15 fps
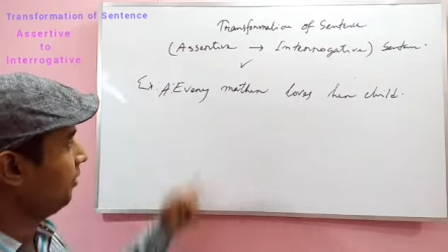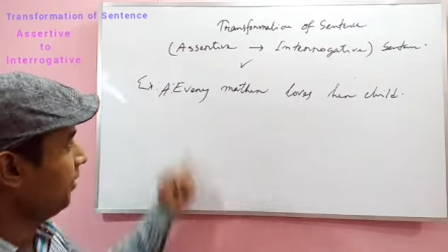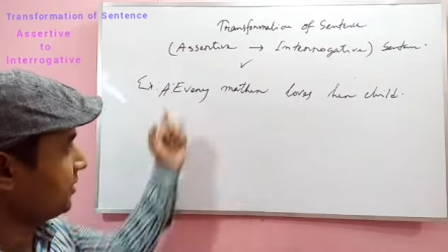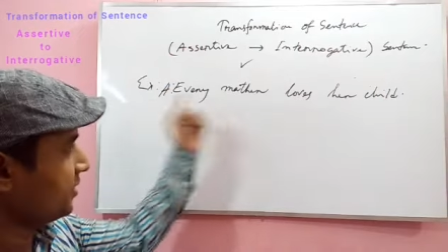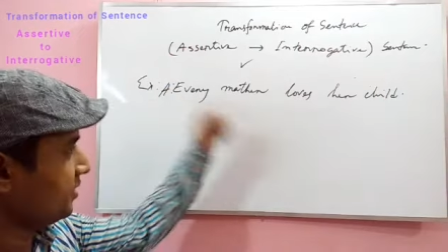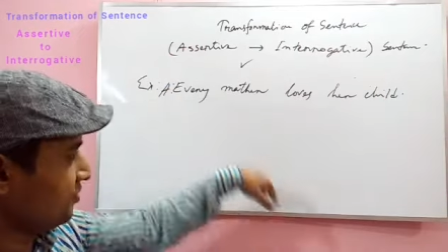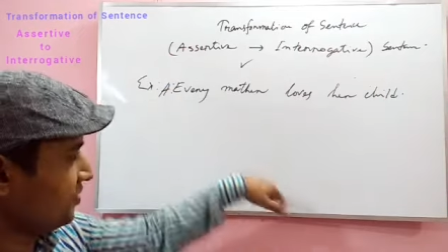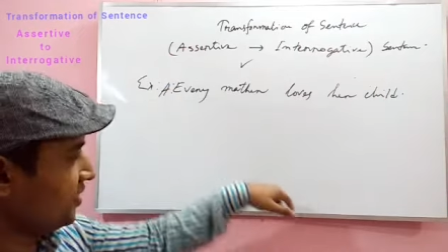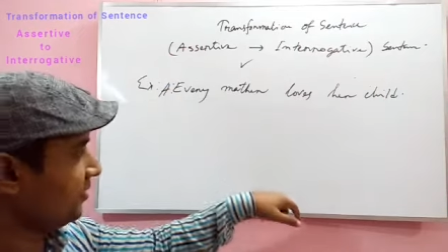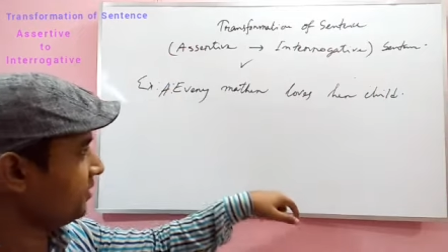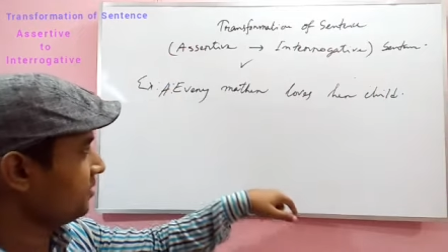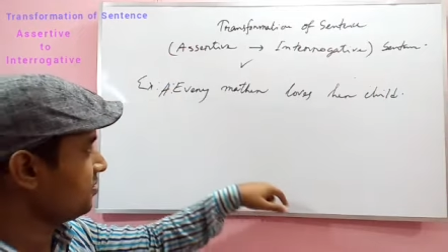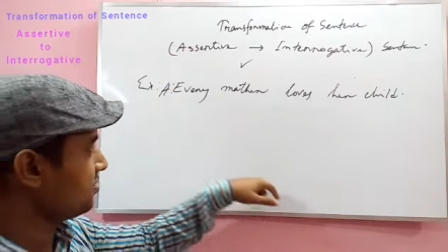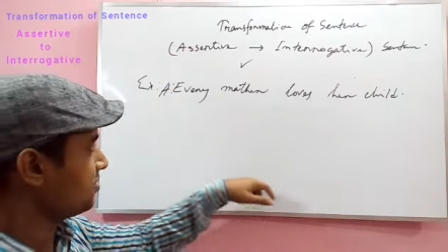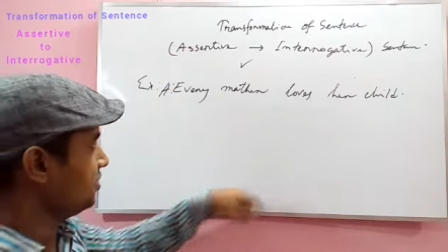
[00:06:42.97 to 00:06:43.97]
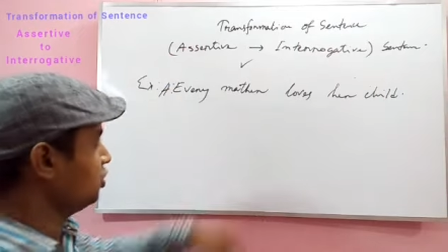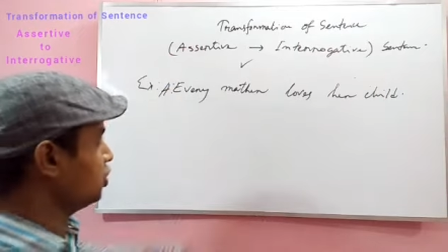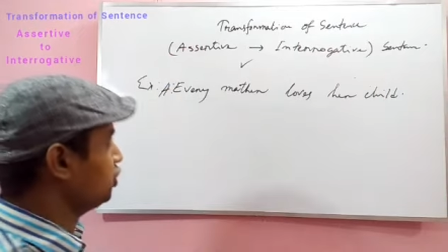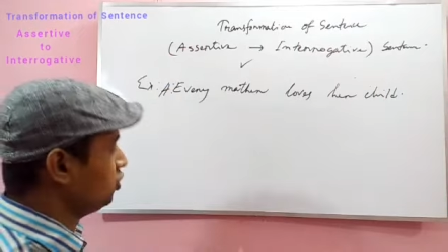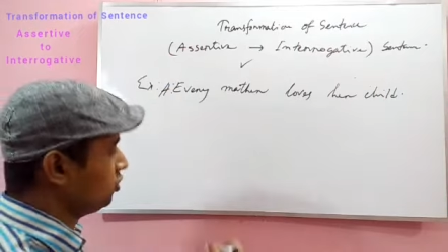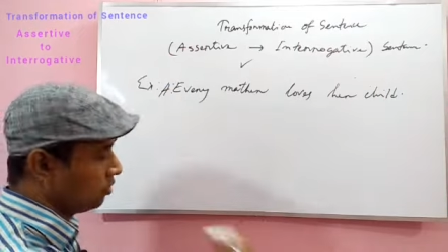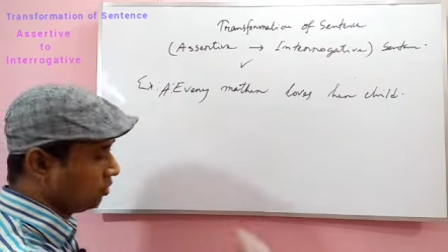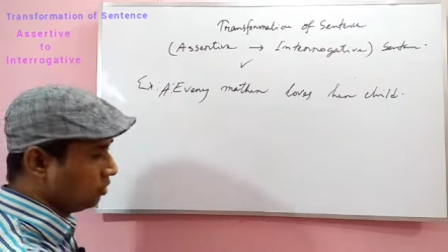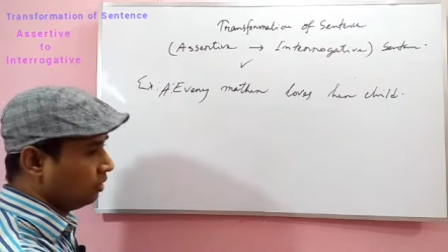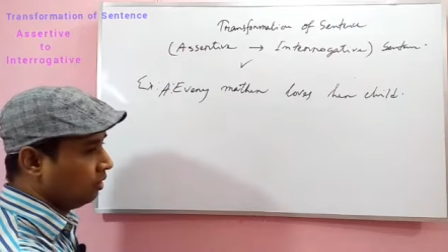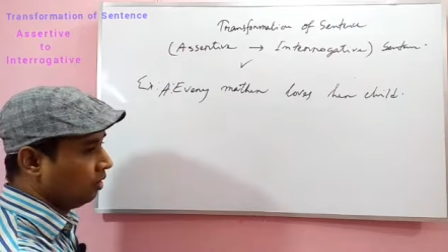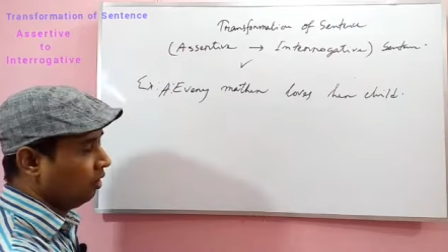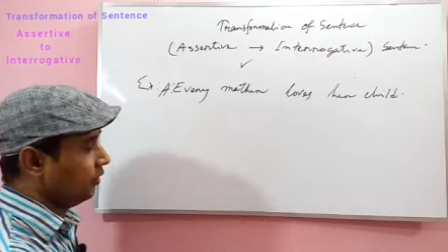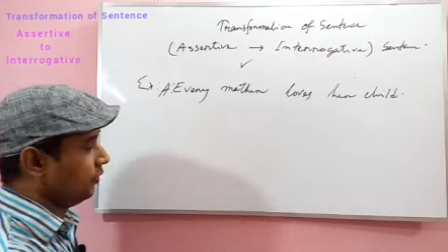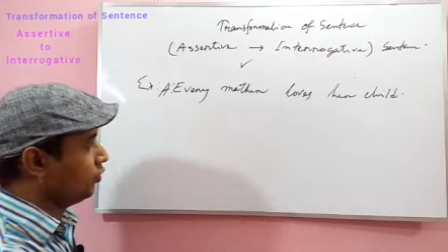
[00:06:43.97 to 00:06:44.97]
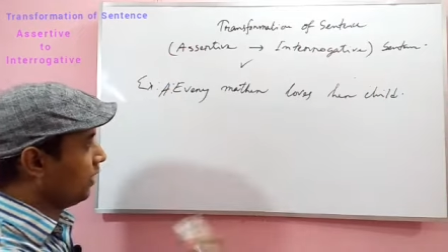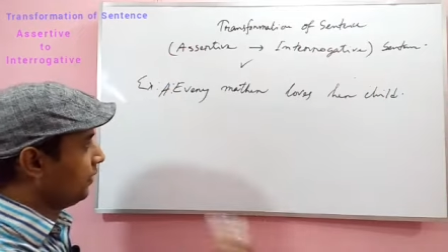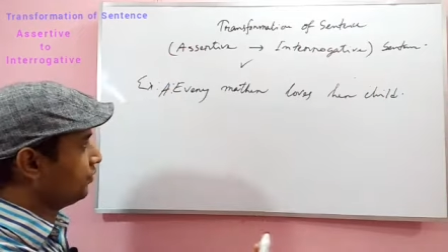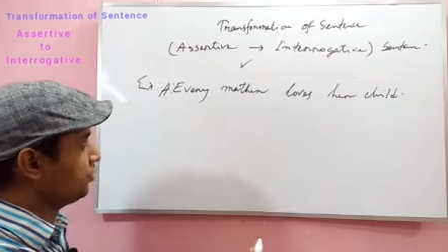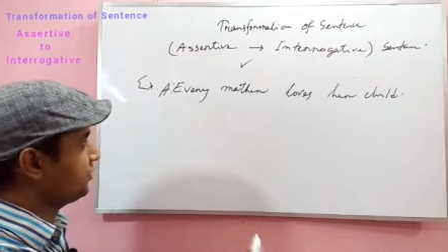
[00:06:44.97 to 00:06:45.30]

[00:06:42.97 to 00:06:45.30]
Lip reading: assertive sentence you have